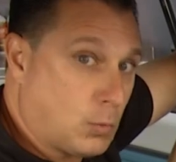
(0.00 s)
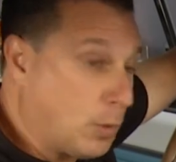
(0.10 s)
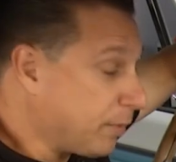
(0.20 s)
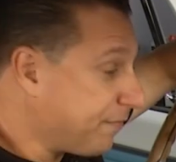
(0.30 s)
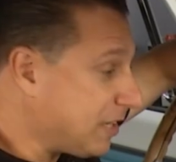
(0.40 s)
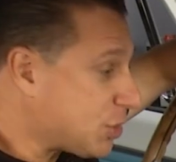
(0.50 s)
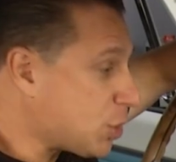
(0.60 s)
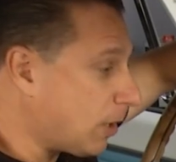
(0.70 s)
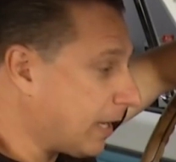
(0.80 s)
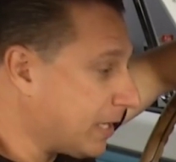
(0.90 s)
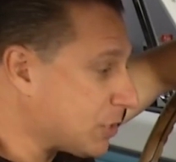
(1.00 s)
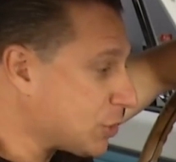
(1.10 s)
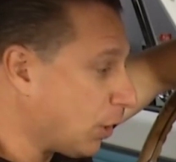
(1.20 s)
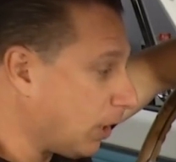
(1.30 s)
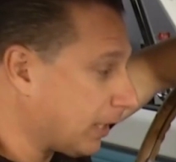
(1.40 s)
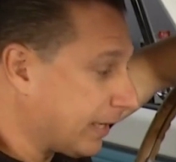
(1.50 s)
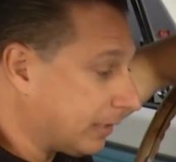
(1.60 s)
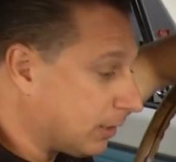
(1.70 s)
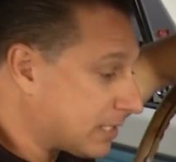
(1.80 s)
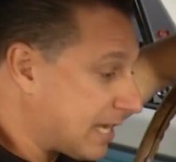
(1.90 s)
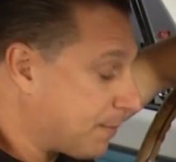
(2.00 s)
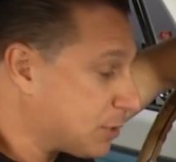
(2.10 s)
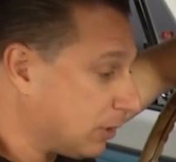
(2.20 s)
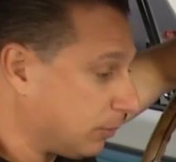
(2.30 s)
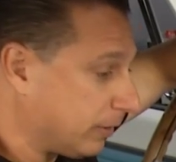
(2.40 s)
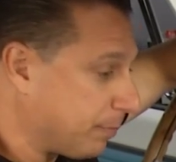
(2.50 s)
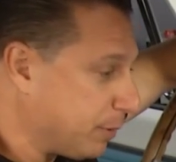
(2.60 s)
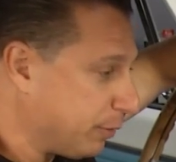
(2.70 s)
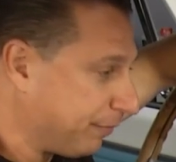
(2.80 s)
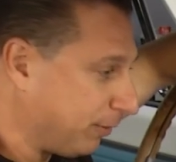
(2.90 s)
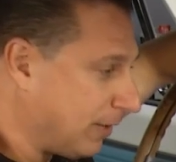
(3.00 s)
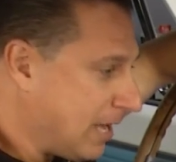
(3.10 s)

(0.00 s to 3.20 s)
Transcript: Well, we finished our install and it looks absolutely beautiful.